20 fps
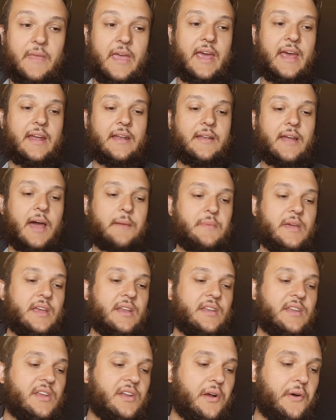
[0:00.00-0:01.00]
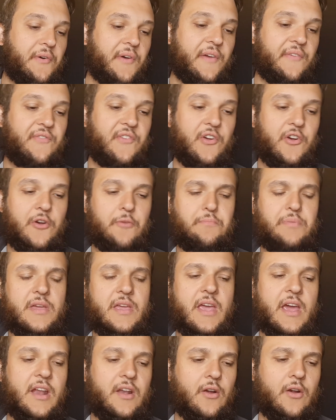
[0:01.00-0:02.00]
And I mean, if you're a
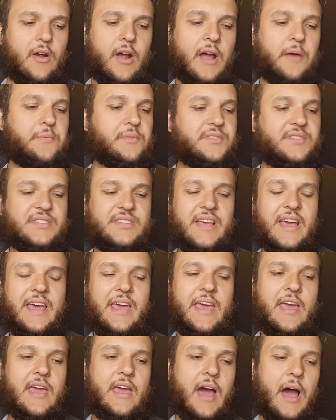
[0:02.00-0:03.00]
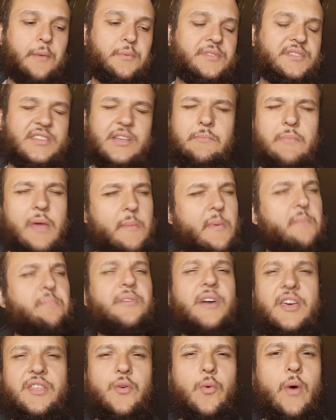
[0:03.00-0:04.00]
beginner, I would say maybe
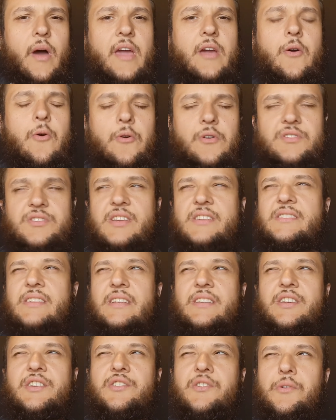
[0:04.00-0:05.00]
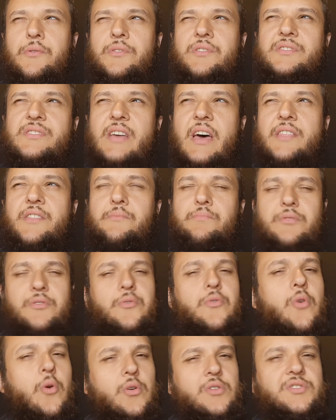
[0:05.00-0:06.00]
play the white course, because I did notice that the
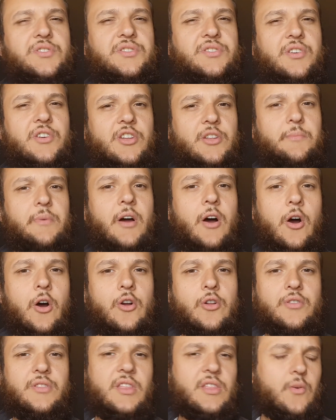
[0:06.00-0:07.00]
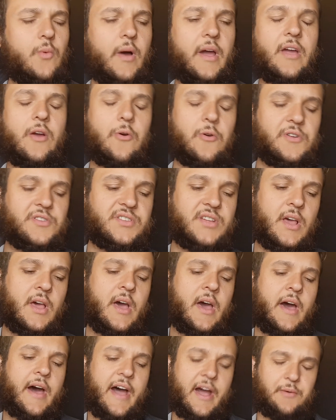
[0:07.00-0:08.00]
blue course is a little bit harder than the white course.
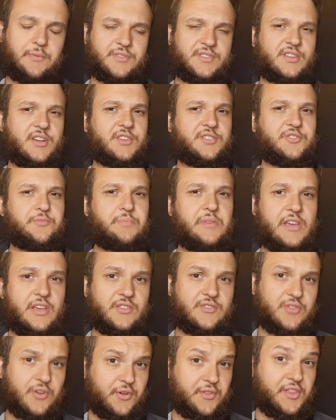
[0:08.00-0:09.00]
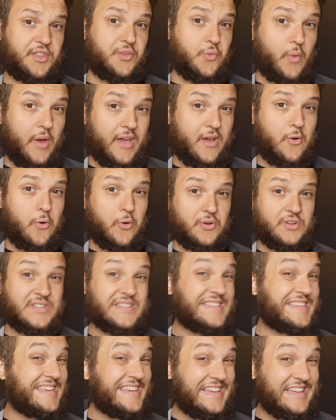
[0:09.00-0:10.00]
I was also being told that the white course
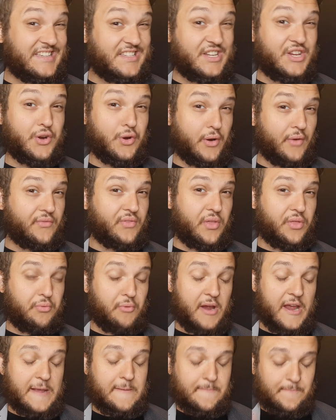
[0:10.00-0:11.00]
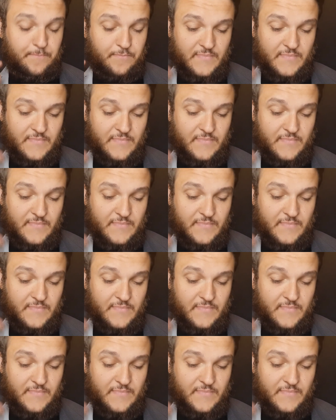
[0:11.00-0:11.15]
is the easier of the three.